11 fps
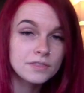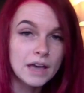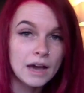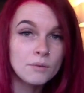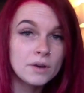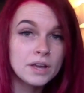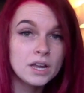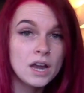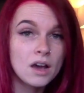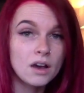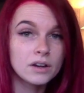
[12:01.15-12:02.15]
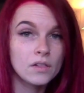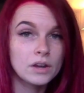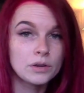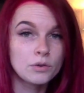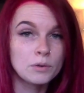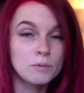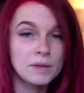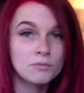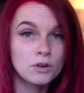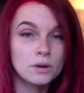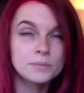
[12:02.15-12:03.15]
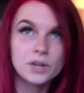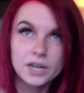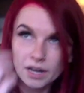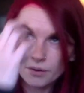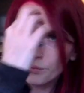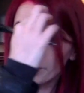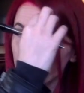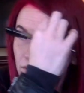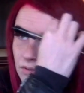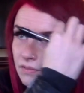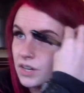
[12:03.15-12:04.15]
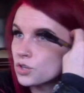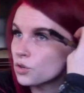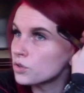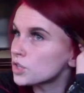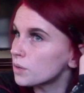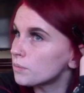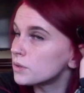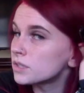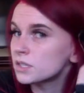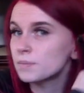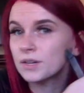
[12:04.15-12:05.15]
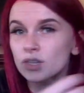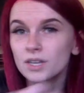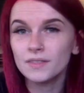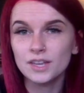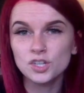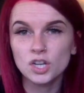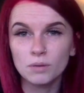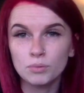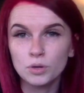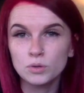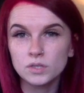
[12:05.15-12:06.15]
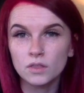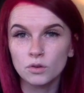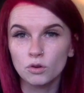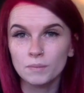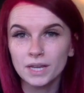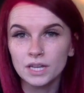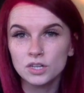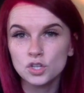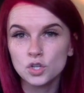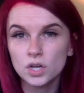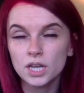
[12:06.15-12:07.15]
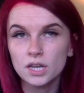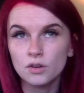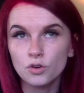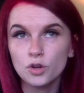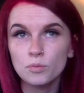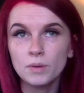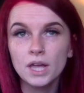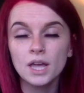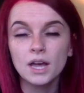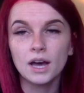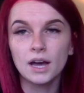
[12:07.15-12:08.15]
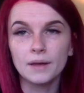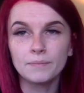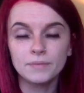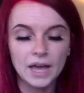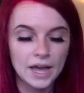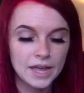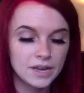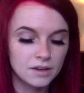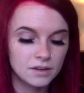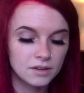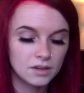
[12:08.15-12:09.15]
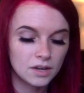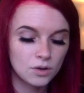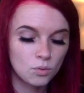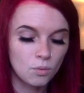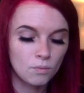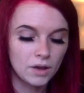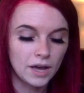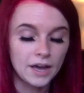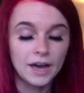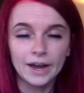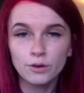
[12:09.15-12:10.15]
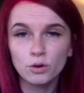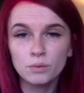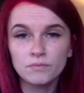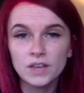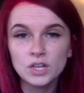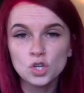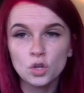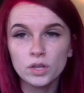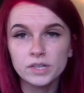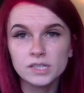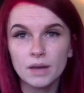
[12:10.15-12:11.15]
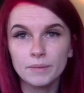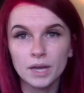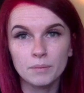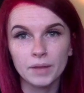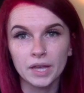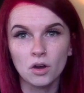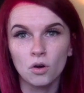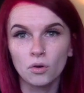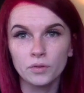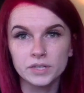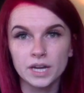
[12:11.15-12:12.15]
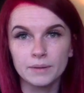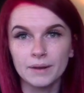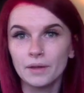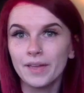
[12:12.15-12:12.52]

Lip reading: That one on a lot of grooming forums right now, whenever facial shampoos, especially on that Shampoos of the grooming industry group, that iGroom facial is coming up like all the time now.